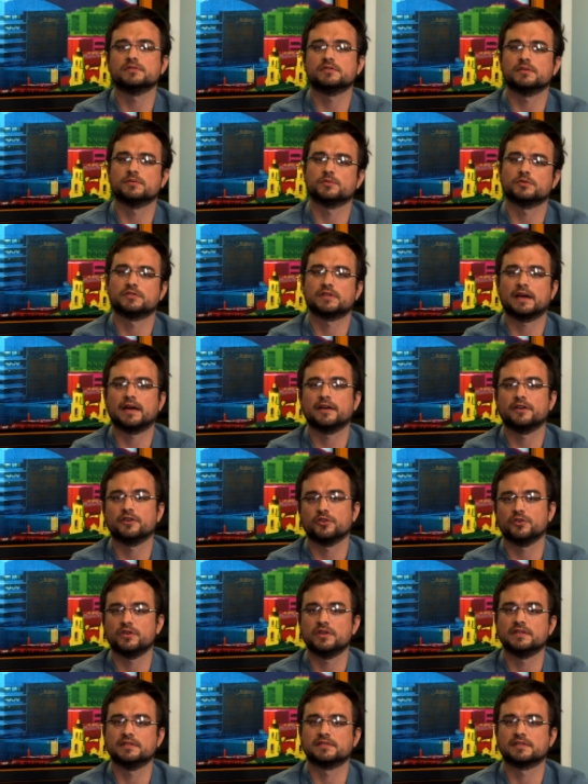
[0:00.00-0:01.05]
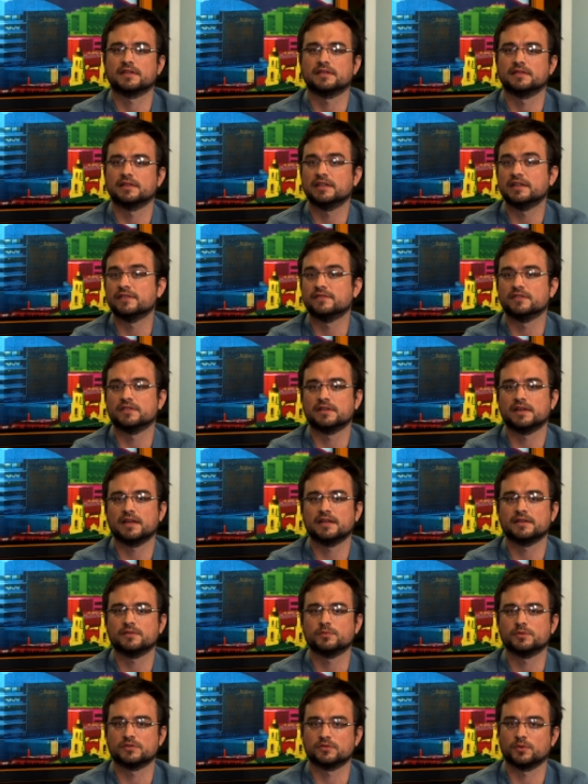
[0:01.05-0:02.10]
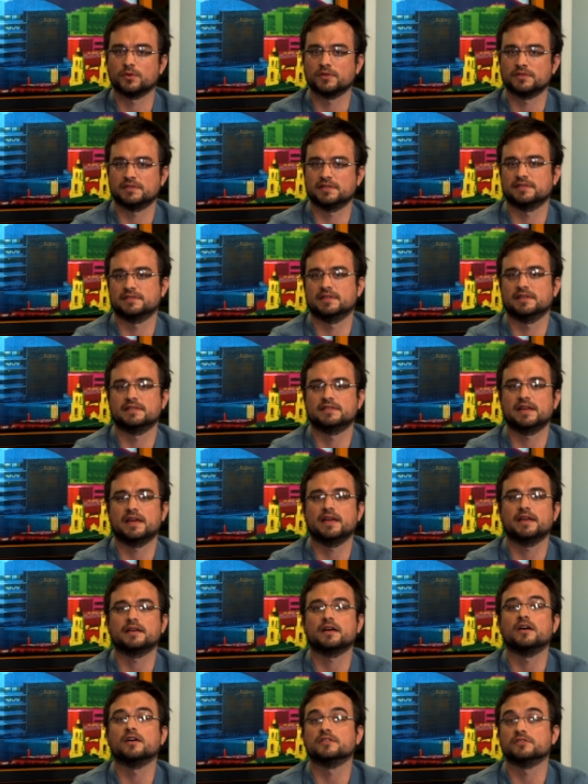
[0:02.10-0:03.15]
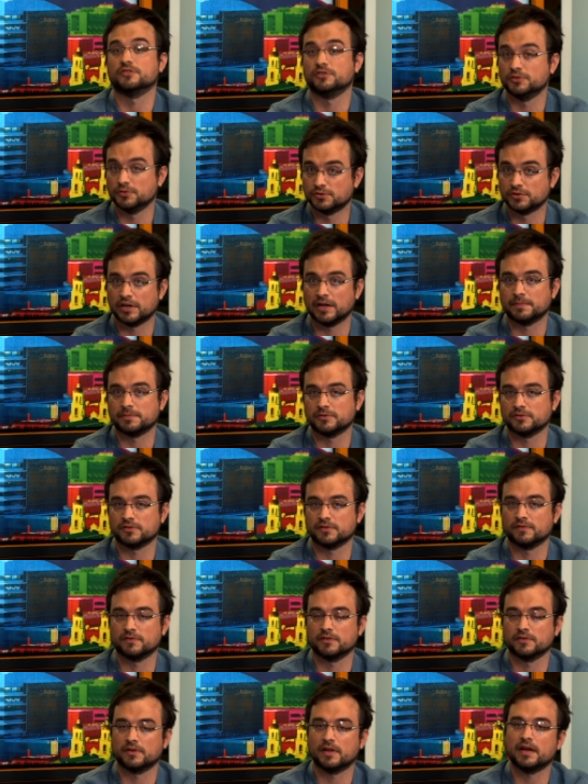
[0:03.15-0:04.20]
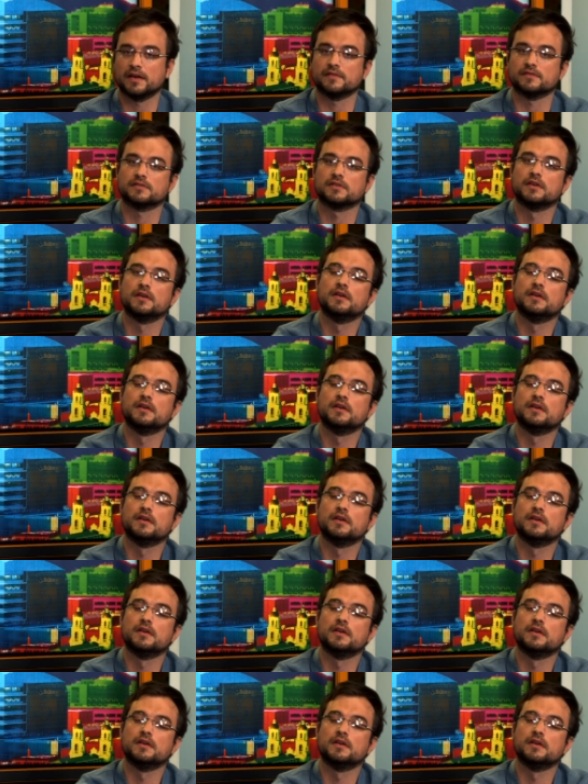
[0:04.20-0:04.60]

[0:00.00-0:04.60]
and retirees can live in gated resorts as they take on new chapters of their lives?